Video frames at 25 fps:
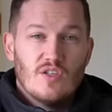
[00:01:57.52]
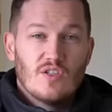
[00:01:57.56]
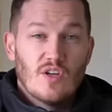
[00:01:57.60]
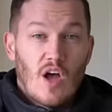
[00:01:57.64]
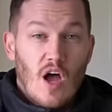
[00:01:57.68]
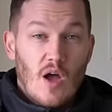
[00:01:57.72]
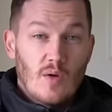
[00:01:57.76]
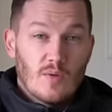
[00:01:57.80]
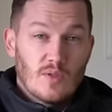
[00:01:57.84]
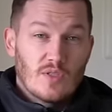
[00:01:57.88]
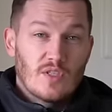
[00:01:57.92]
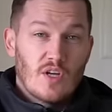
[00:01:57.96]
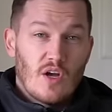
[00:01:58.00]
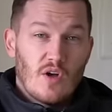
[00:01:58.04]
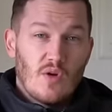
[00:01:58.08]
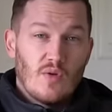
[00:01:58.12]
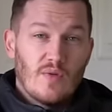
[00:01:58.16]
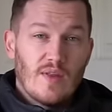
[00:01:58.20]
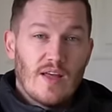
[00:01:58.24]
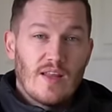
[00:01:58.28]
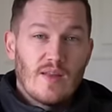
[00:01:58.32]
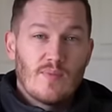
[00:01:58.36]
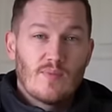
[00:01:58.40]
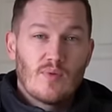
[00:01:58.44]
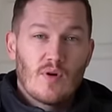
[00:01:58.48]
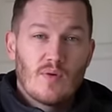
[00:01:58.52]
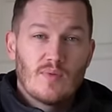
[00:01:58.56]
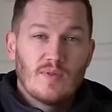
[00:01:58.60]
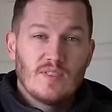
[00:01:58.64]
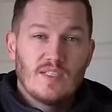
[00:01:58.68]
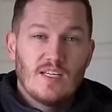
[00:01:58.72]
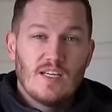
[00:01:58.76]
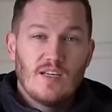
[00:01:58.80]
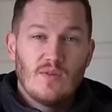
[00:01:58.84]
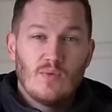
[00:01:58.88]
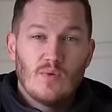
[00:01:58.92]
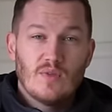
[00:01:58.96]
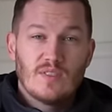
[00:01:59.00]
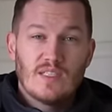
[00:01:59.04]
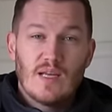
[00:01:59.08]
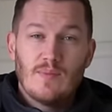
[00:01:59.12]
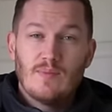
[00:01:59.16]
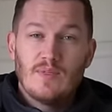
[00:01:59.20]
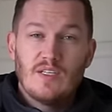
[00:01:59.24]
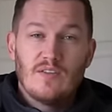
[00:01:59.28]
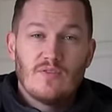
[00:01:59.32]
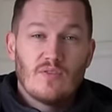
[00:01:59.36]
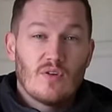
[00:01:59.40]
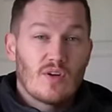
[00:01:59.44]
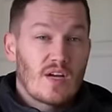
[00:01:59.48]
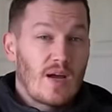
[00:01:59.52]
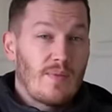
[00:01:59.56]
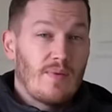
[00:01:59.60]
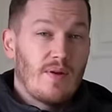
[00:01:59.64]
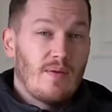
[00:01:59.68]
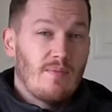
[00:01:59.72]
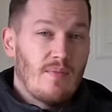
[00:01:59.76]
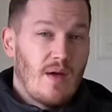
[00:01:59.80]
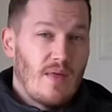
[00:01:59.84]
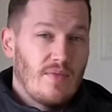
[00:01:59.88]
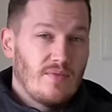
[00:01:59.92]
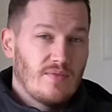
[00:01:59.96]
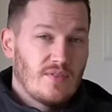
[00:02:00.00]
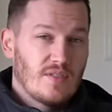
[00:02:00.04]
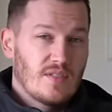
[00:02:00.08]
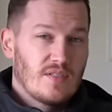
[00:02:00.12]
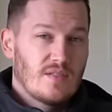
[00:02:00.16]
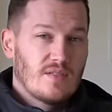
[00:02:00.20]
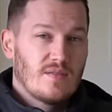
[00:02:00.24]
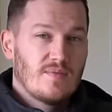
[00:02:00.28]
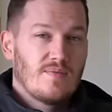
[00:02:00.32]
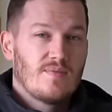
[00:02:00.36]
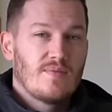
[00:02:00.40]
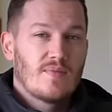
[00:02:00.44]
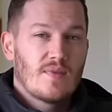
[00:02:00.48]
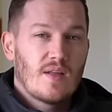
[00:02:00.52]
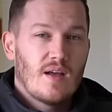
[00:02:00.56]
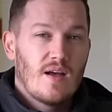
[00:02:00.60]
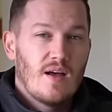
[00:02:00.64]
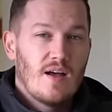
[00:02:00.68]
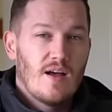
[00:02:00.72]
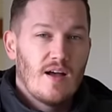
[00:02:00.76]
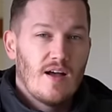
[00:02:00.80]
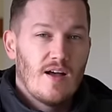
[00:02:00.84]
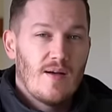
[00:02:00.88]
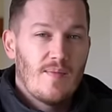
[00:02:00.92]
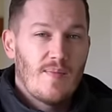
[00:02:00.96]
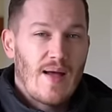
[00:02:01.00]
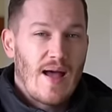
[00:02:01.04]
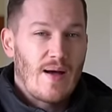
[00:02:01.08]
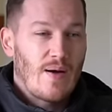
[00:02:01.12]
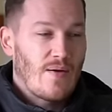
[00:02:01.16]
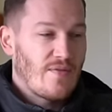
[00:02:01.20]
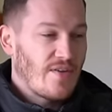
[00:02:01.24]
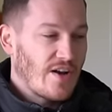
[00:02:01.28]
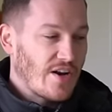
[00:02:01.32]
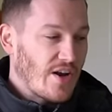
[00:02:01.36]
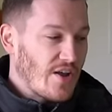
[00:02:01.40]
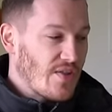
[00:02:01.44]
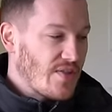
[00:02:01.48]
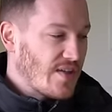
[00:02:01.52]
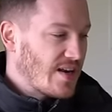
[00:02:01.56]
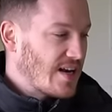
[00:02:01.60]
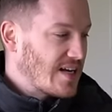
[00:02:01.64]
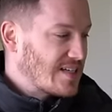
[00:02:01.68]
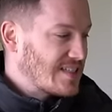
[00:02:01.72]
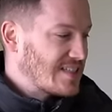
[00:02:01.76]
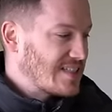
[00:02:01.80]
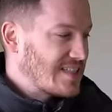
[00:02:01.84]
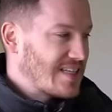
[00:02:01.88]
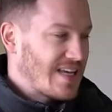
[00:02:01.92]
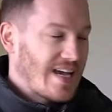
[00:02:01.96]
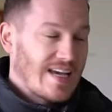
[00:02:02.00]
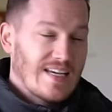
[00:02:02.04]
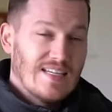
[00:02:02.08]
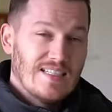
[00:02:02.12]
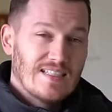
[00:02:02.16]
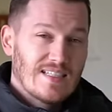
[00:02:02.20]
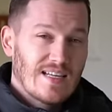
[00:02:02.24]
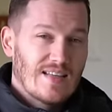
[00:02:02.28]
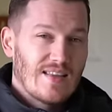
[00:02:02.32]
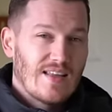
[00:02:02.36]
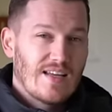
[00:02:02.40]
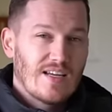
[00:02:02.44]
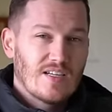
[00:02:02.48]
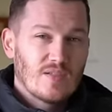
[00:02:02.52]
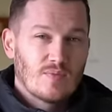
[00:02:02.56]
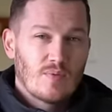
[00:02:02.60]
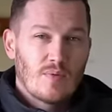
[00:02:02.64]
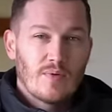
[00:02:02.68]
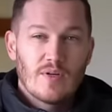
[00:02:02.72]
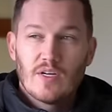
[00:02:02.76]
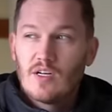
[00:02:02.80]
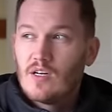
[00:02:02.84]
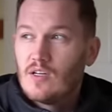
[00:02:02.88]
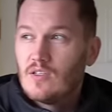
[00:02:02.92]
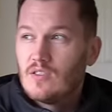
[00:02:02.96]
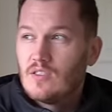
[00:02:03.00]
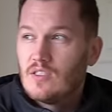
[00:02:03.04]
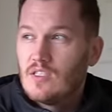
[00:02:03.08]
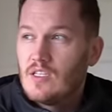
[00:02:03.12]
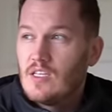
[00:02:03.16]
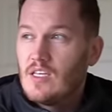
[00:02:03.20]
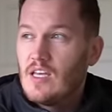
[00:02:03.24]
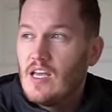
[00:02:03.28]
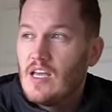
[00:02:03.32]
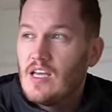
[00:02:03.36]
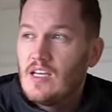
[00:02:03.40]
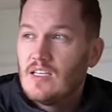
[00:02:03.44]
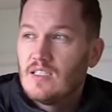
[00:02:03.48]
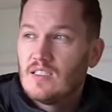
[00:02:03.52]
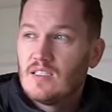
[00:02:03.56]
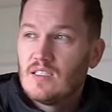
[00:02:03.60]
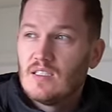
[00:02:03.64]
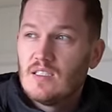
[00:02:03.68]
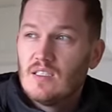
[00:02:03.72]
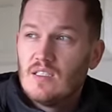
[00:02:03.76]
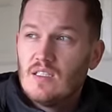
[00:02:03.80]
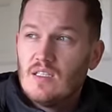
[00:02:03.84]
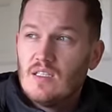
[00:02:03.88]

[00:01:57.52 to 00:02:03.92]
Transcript: So I was told that the property was empty for a couple of months. Um, however, I don't think that's the case. I think it's probably close to years.